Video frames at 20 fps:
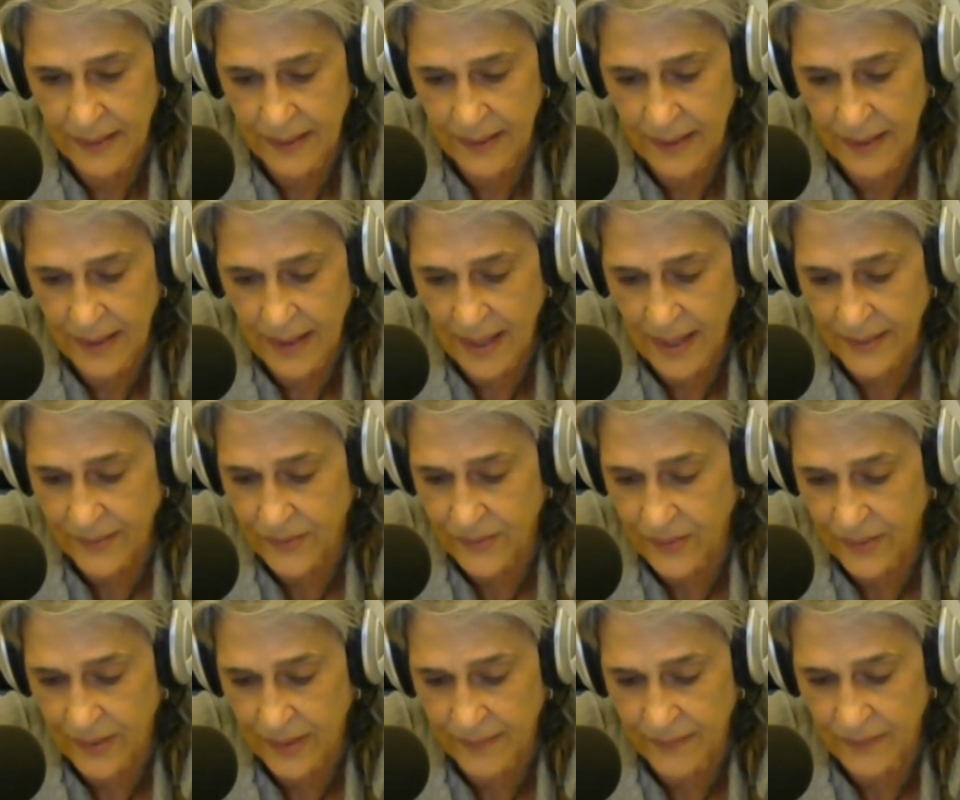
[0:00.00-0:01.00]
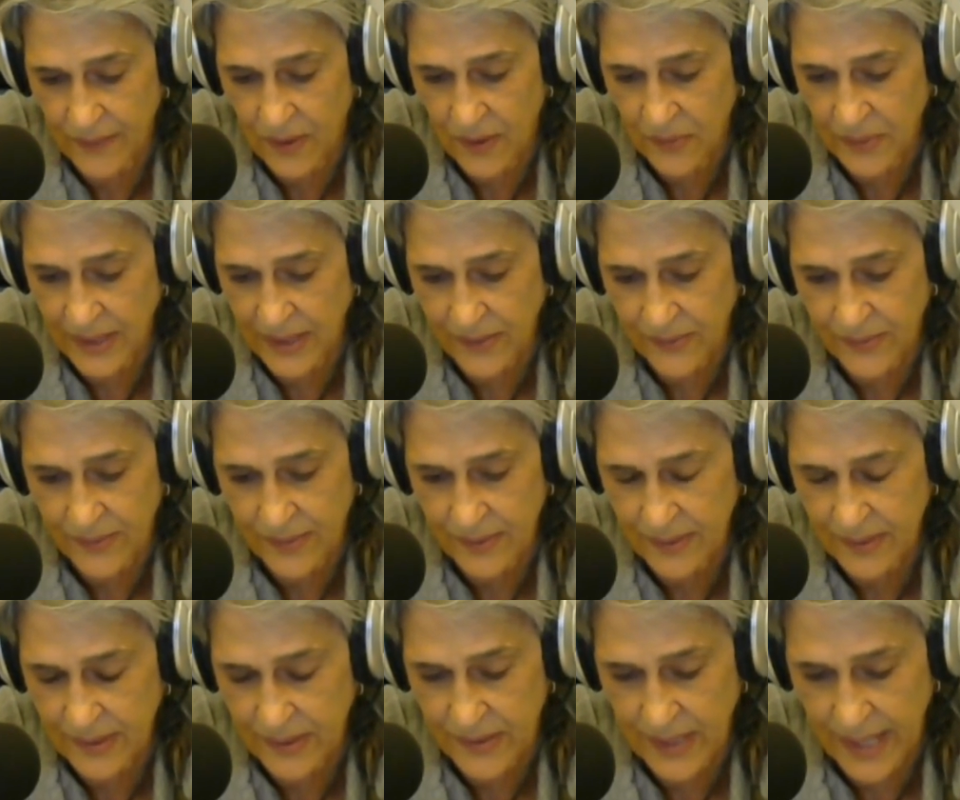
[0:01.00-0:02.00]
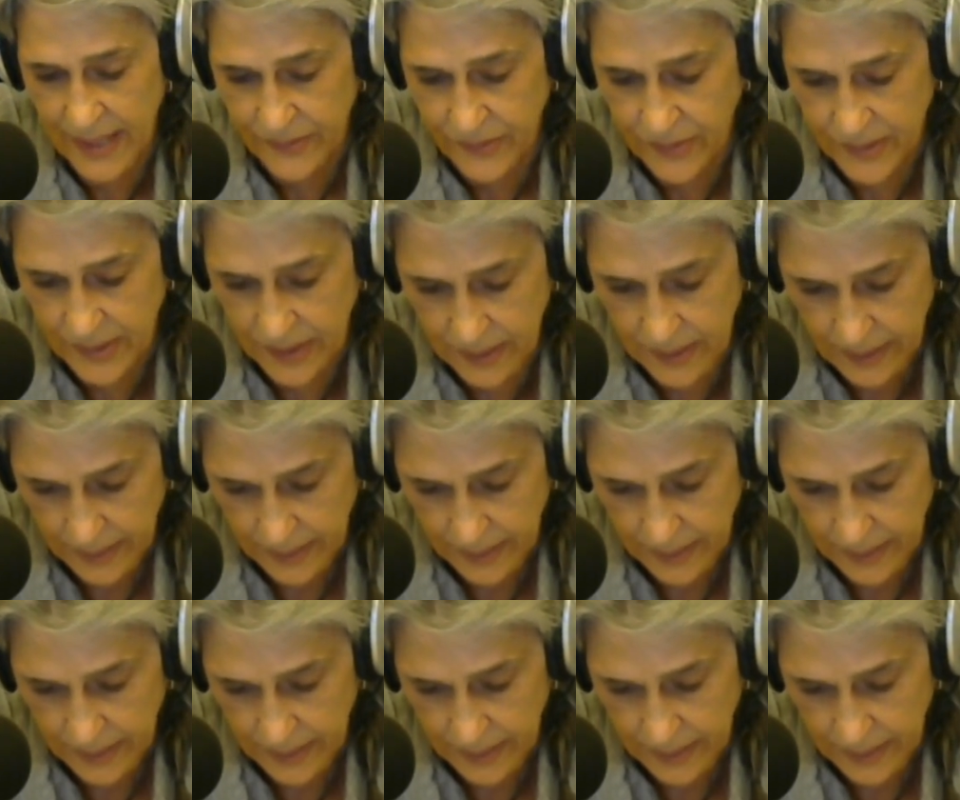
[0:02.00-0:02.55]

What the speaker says: I sort of always detested.